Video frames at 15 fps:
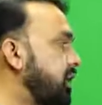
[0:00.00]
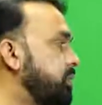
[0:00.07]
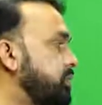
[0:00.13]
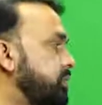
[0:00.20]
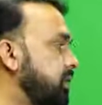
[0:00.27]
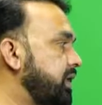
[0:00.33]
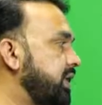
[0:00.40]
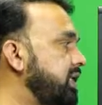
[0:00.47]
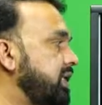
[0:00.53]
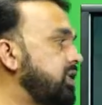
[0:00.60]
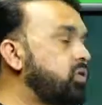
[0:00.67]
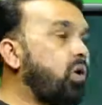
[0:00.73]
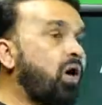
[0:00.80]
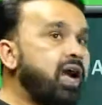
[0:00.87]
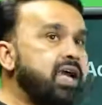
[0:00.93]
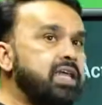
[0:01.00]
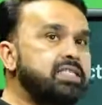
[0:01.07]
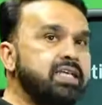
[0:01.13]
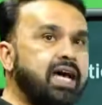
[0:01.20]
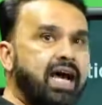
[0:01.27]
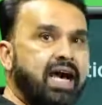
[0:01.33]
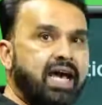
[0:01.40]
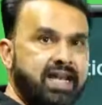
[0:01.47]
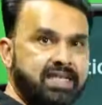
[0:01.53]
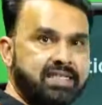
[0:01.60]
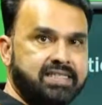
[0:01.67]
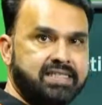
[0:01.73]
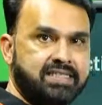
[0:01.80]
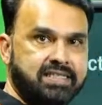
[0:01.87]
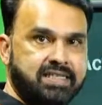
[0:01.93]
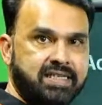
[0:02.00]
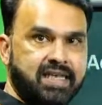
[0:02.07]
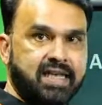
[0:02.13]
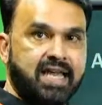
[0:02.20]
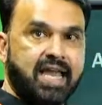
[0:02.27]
groups, you'll get twice RX.